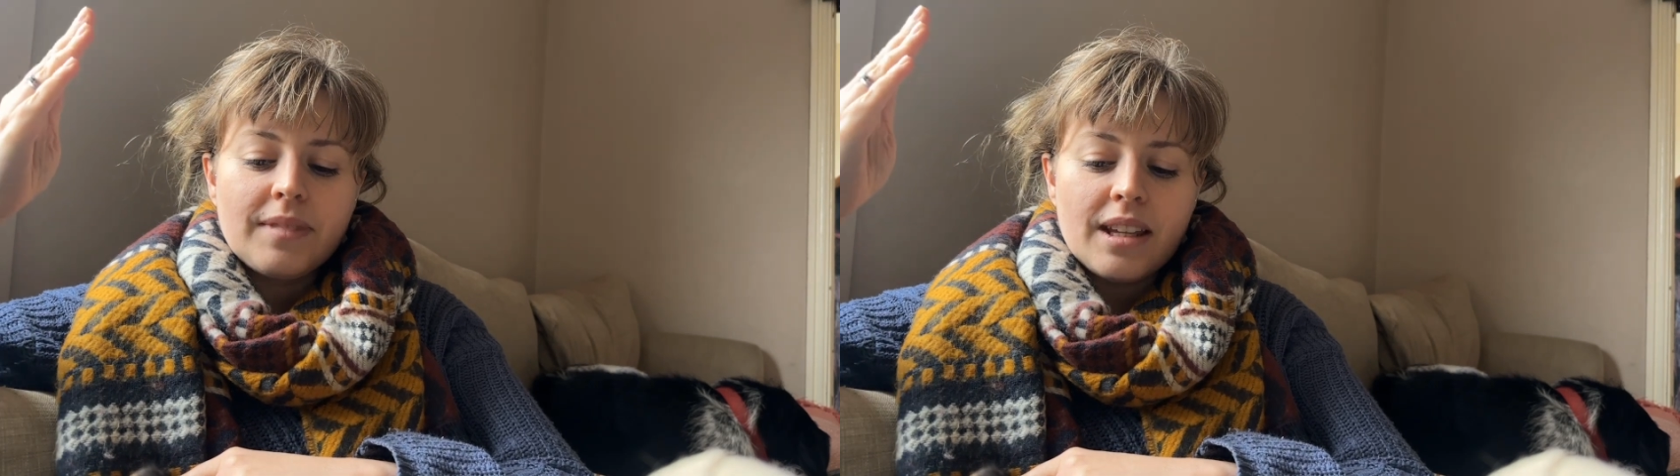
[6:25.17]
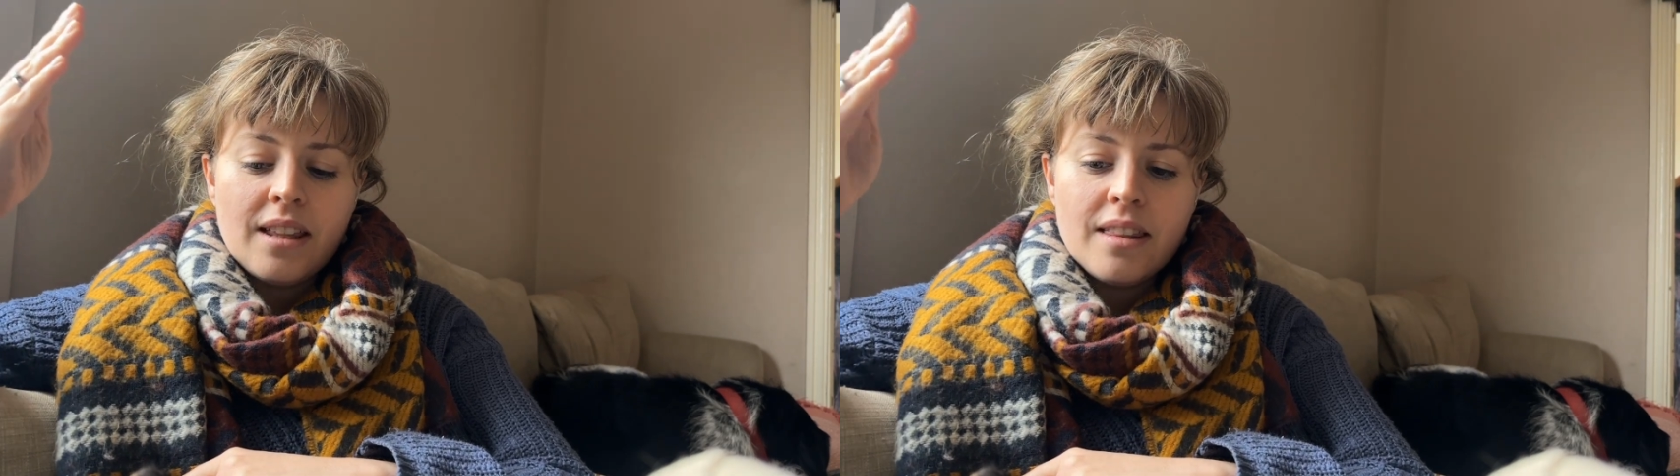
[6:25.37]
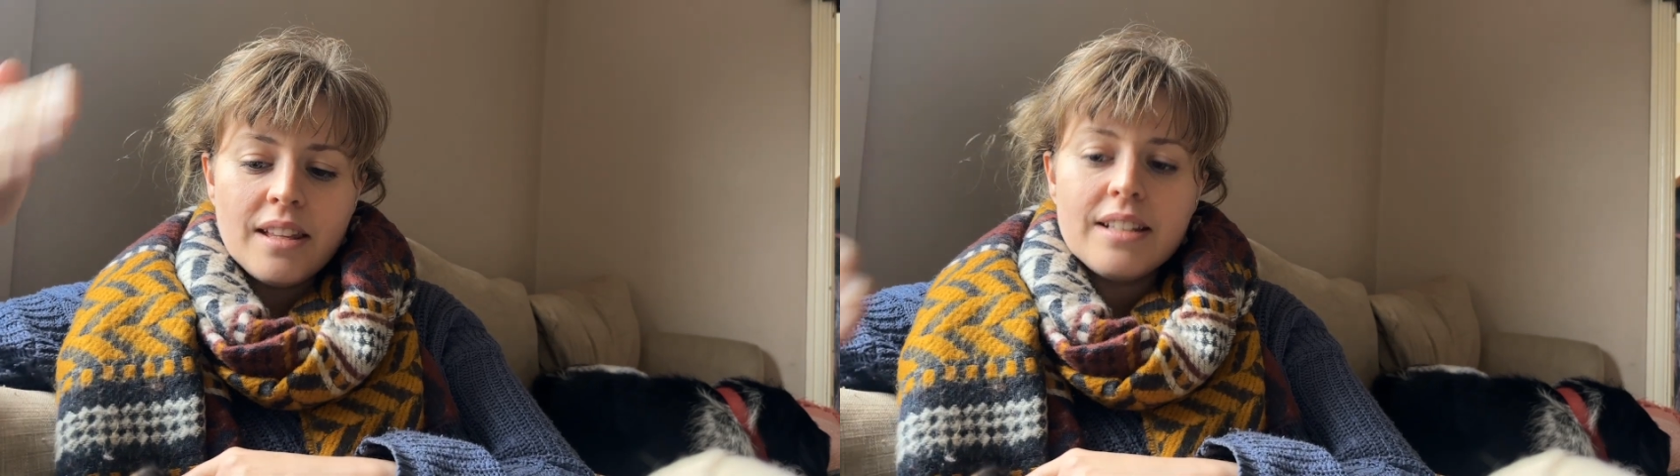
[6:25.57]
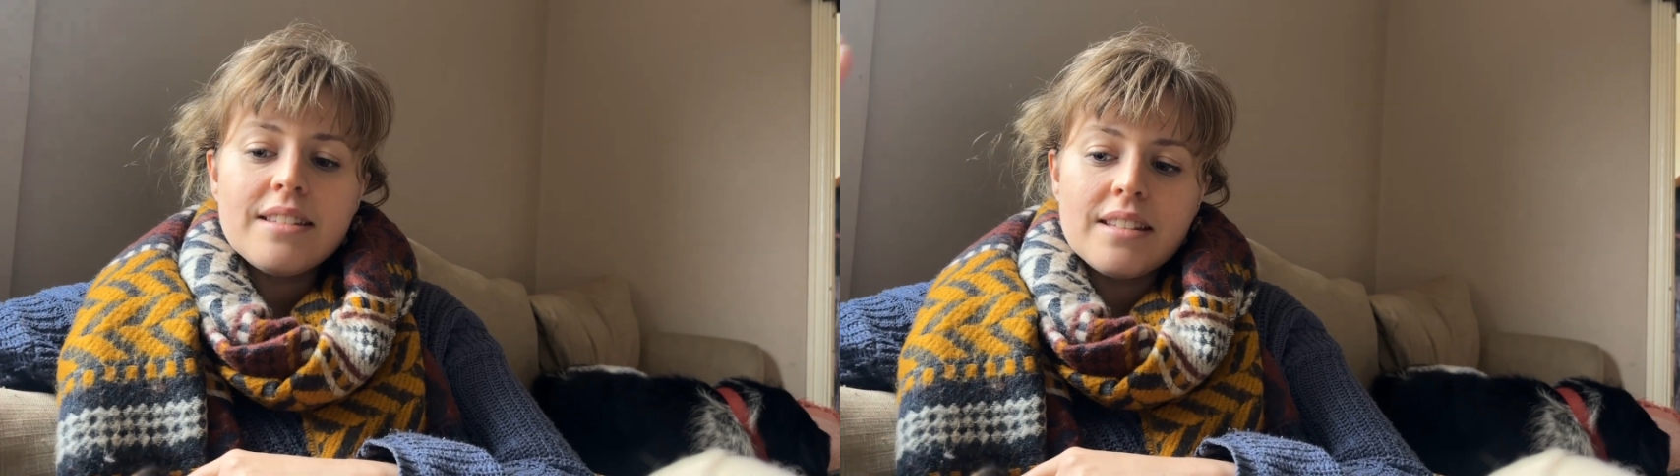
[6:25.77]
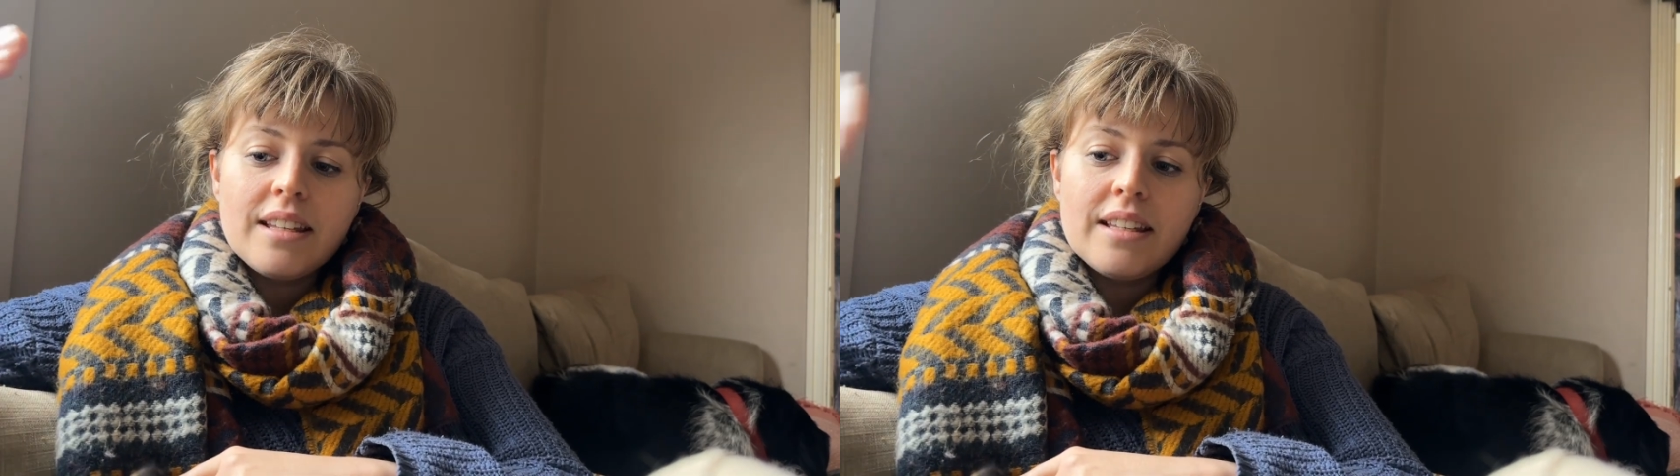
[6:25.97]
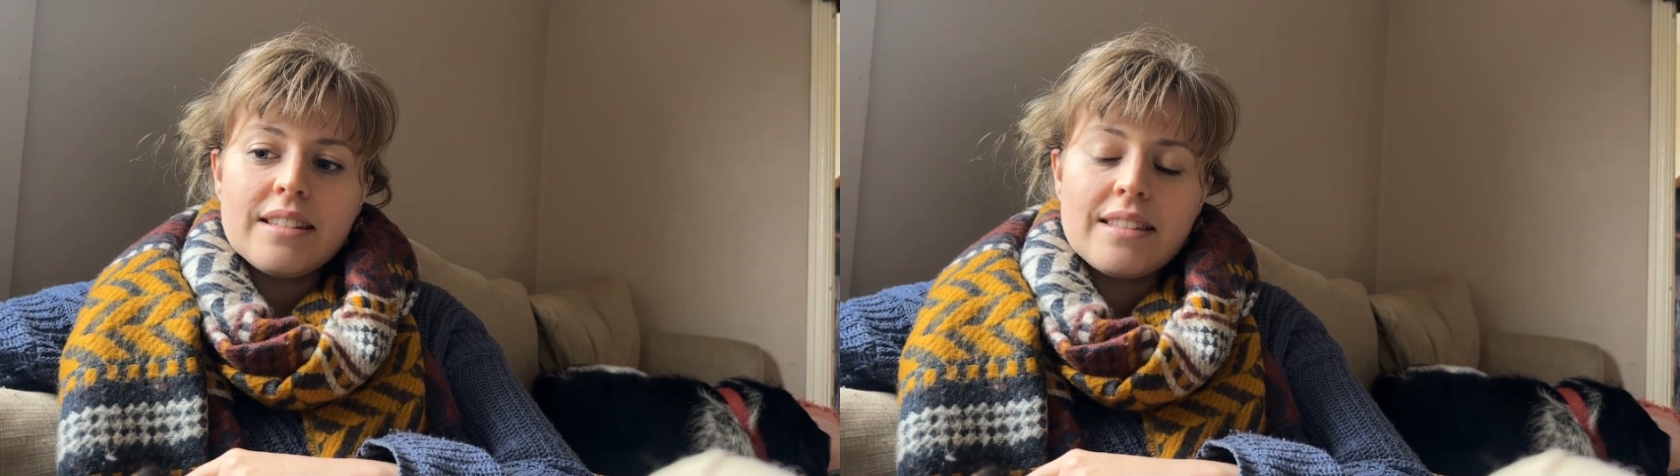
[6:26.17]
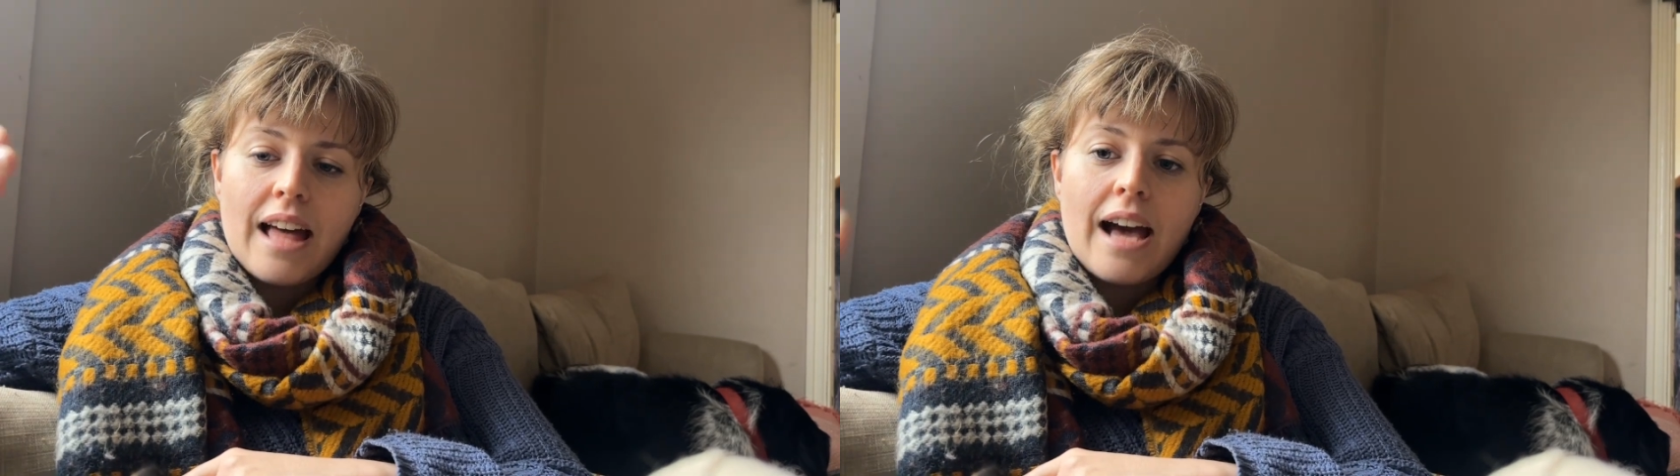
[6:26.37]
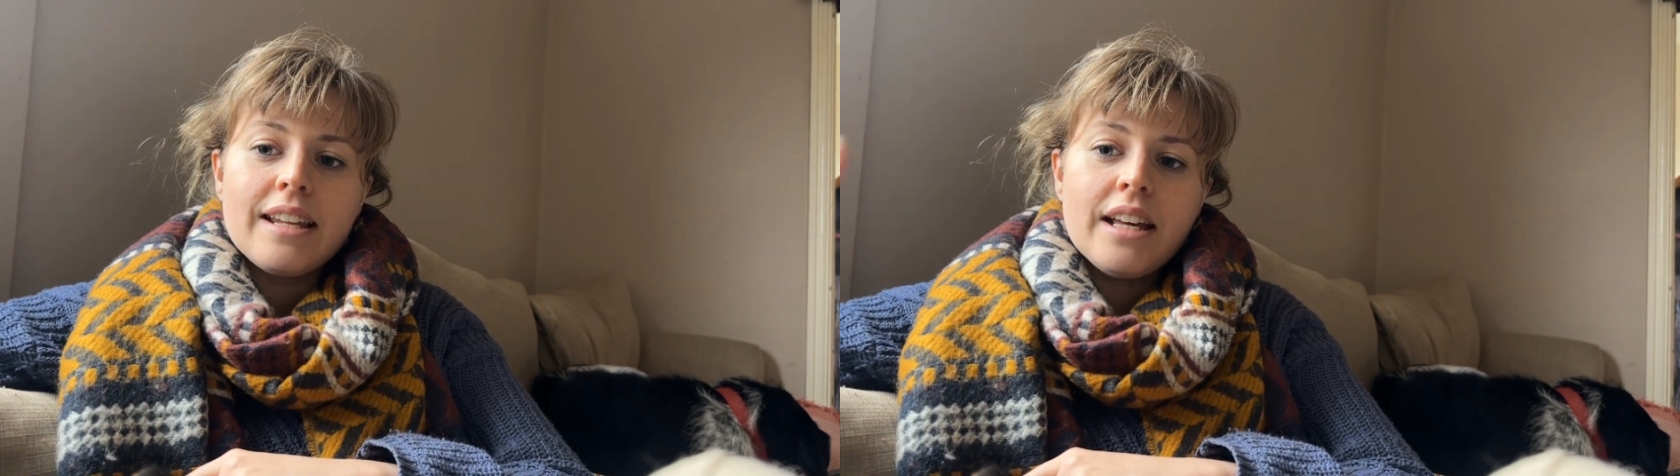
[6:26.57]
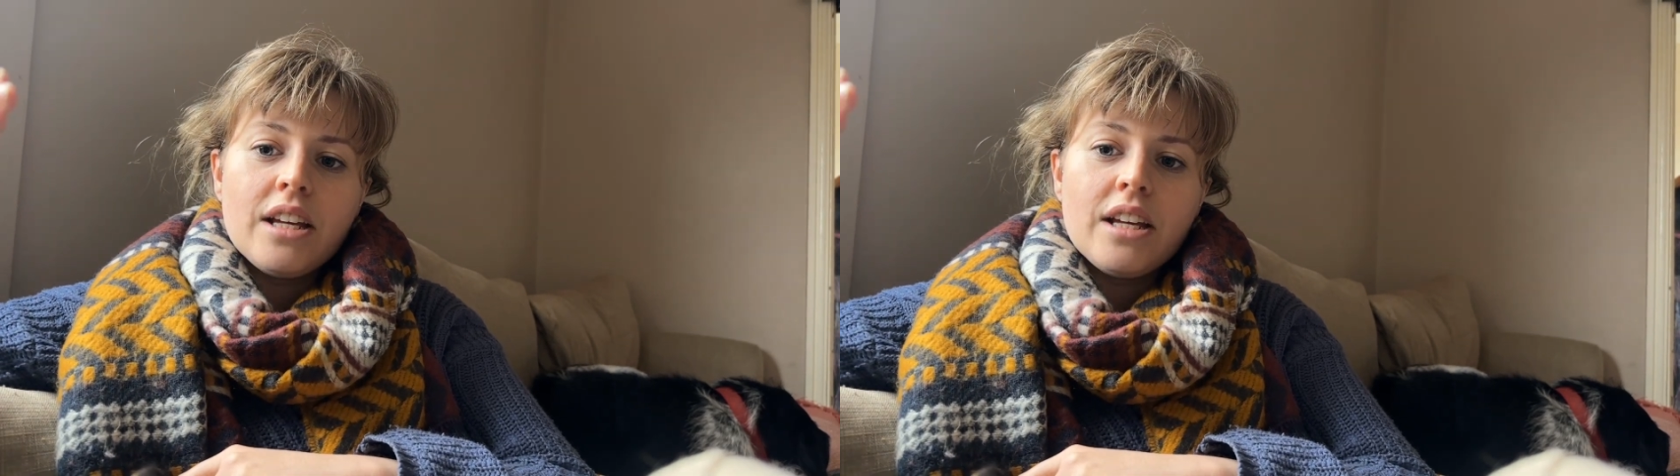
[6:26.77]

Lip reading: This is that